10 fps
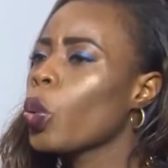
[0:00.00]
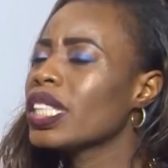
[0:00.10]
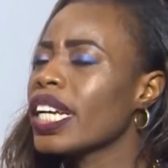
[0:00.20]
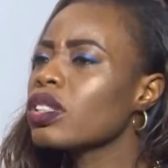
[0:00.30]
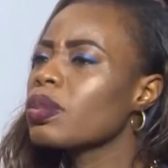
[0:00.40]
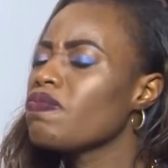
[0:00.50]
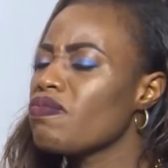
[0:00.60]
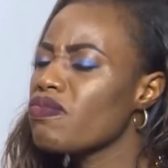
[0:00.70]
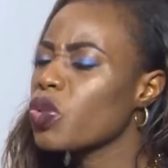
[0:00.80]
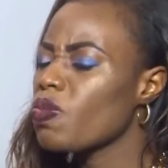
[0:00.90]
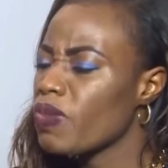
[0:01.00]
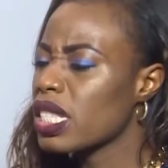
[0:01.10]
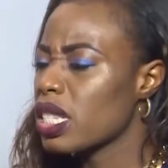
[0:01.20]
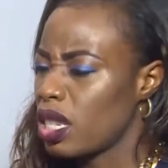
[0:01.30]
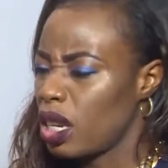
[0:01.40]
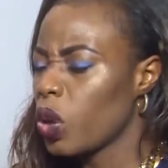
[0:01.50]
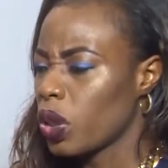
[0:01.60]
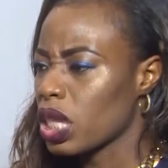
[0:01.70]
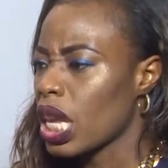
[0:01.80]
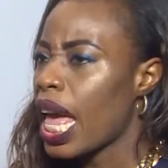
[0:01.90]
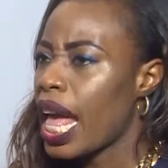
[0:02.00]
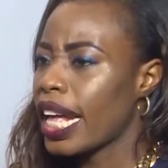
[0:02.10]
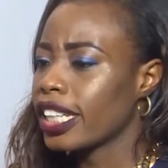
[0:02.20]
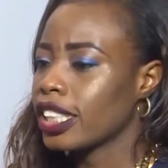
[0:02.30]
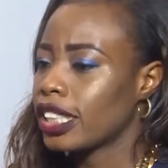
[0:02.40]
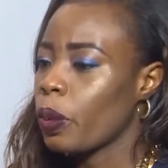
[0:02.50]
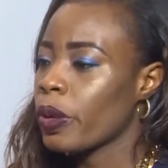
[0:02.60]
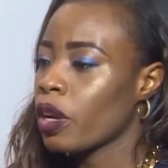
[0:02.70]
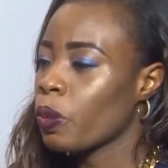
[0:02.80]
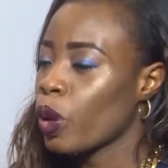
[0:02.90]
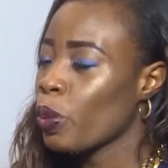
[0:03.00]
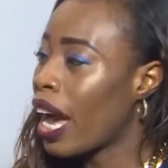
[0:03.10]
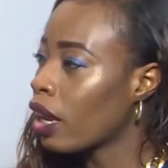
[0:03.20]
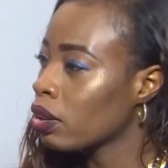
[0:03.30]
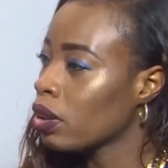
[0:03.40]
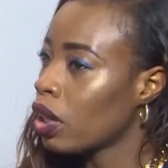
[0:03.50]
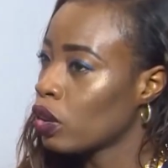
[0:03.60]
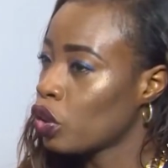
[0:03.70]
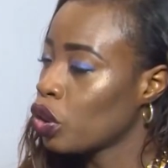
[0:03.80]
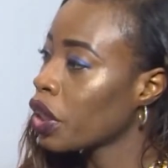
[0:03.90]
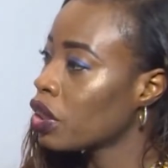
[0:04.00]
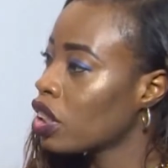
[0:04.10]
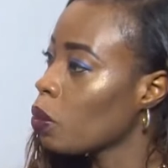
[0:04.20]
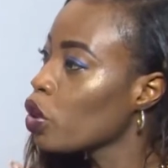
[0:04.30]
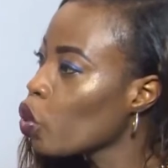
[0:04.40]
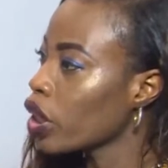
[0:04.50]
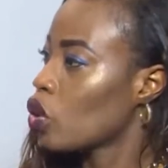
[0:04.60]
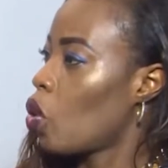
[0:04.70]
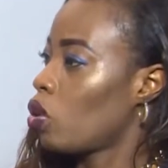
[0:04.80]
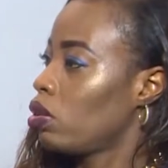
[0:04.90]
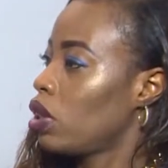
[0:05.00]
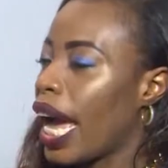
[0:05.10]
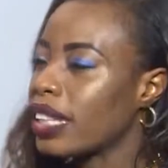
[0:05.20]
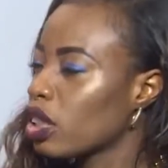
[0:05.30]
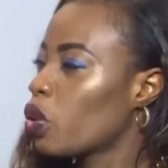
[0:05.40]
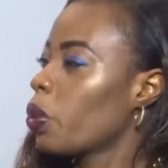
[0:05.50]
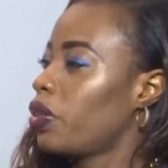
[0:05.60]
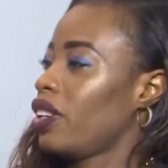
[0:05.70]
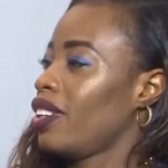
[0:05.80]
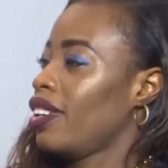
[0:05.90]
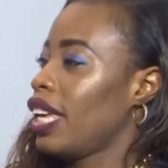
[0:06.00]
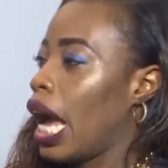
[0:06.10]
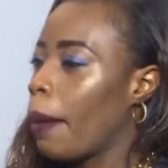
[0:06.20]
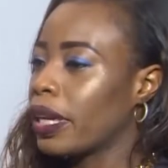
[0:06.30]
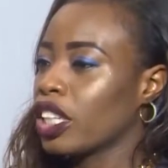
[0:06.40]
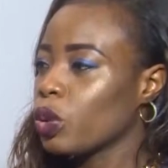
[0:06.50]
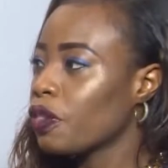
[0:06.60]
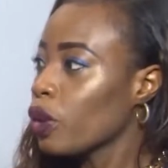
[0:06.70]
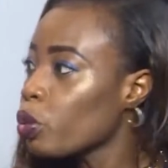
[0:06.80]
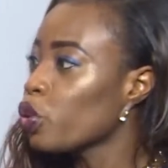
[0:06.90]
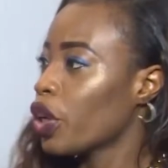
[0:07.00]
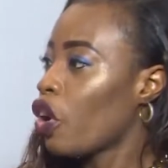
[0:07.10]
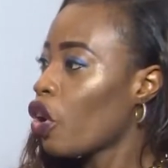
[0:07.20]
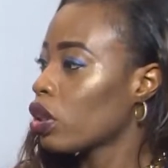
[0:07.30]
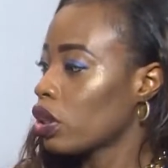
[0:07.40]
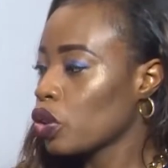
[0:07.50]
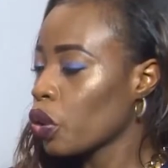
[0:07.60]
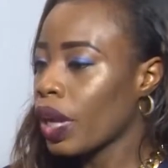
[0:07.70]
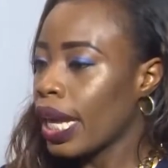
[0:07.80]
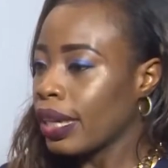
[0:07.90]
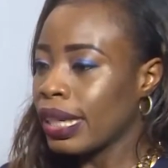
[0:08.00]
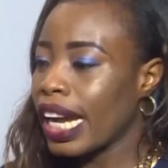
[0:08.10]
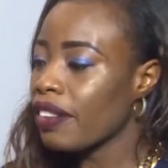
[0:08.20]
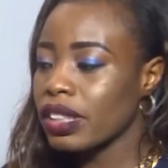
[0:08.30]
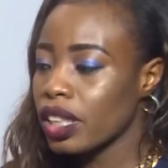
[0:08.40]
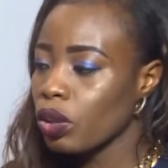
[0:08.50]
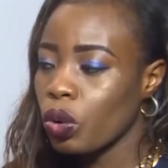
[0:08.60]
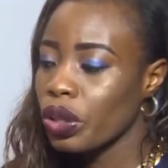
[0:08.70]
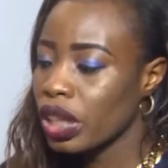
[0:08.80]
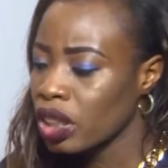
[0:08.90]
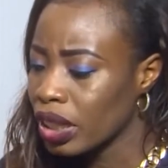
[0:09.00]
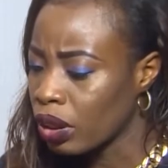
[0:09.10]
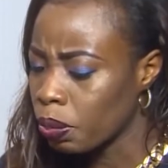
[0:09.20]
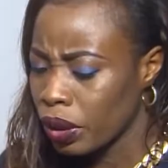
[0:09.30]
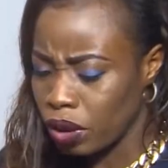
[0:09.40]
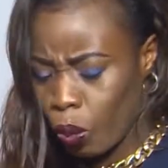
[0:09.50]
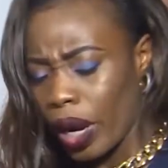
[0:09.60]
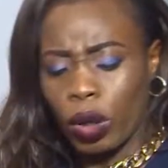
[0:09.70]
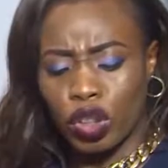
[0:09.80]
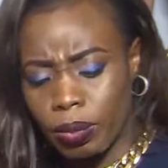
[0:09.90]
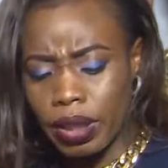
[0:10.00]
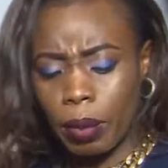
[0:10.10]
We tend to miss it a lot, and we are sorry to say, we know it all, and it's a good thing, because we feel we know it all. So you can't even say something, oh, you're not dressed. Why? What do you mean